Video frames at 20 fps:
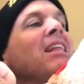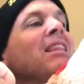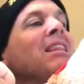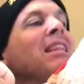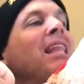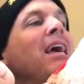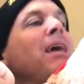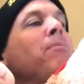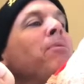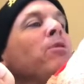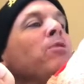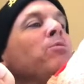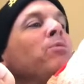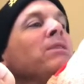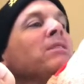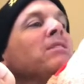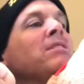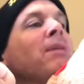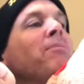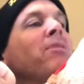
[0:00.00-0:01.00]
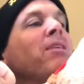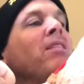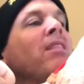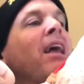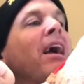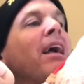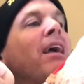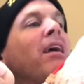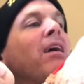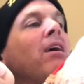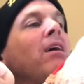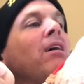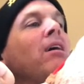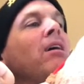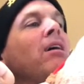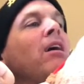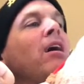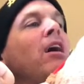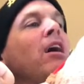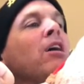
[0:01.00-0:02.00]
labeled was something like
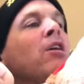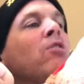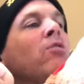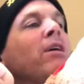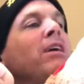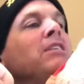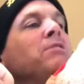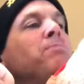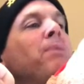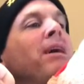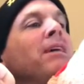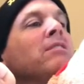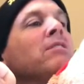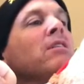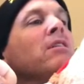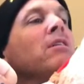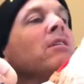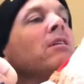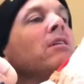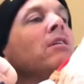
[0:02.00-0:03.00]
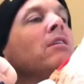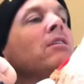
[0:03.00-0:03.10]
a grease pencil,